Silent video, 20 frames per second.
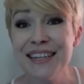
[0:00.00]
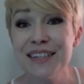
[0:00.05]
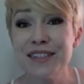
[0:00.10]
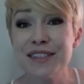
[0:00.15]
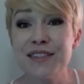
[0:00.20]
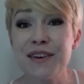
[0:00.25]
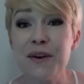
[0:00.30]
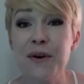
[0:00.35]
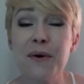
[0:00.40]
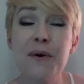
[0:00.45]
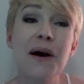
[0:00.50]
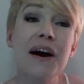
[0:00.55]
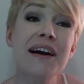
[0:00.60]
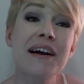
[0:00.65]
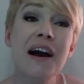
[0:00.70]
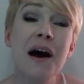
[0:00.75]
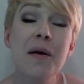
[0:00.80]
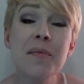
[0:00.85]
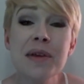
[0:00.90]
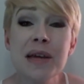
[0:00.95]
So
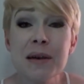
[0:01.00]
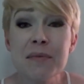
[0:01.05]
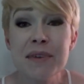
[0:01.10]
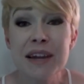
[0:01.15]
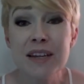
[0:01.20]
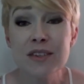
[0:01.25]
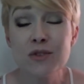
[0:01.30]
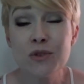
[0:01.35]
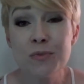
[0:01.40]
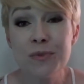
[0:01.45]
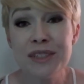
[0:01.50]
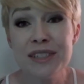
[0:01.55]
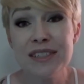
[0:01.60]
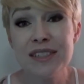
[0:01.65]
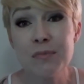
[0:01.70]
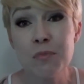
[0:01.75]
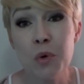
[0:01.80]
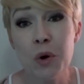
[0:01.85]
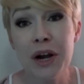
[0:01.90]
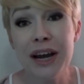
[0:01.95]
coming up next will be
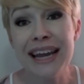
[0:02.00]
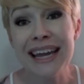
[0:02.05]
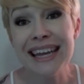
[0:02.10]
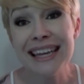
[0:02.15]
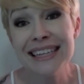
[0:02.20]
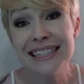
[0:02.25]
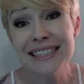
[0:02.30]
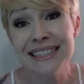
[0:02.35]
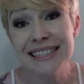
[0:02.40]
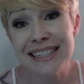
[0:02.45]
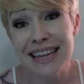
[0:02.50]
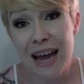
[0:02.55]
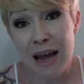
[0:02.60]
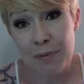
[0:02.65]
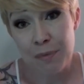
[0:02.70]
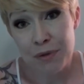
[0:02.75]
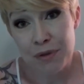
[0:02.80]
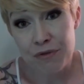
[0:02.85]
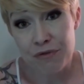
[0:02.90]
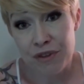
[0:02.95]
some more
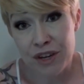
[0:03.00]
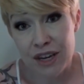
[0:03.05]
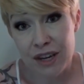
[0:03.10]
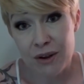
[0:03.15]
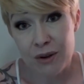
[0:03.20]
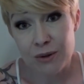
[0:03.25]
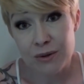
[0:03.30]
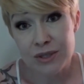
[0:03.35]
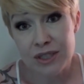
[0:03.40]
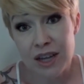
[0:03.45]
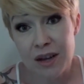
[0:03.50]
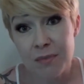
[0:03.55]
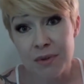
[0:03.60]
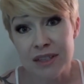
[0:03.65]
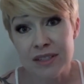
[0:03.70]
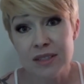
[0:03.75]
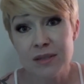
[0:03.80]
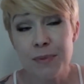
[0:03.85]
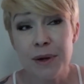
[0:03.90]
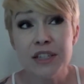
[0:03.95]
in-depth videos,
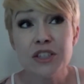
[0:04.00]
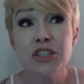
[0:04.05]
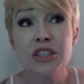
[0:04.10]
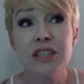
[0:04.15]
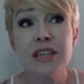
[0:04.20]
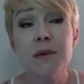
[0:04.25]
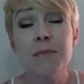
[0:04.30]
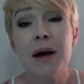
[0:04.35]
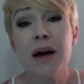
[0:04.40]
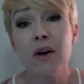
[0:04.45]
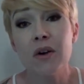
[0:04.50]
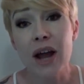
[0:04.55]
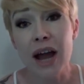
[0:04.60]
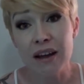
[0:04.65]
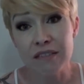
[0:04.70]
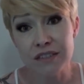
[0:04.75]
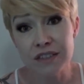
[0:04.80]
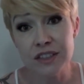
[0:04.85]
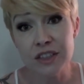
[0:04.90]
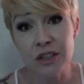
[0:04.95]
especially about
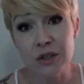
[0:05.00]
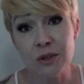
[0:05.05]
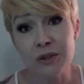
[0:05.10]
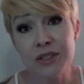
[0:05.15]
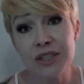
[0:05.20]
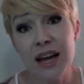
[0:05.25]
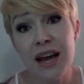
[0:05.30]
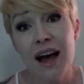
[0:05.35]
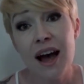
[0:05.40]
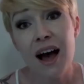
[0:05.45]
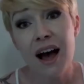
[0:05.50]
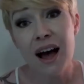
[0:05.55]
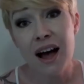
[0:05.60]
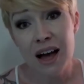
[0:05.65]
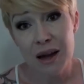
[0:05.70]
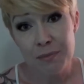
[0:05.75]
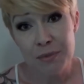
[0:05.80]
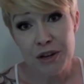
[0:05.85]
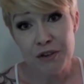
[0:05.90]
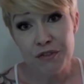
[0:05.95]
Evernote,
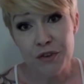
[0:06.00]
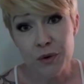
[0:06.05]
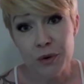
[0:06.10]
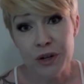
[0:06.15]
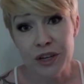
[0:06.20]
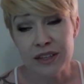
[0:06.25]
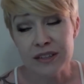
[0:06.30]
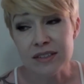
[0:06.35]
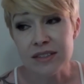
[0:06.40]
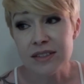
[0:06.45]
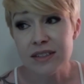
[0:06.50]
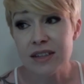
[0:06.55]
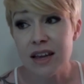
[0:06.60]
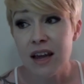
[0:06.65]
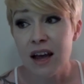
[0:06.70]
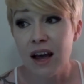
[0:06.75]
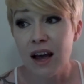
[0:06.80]
OmniFocus.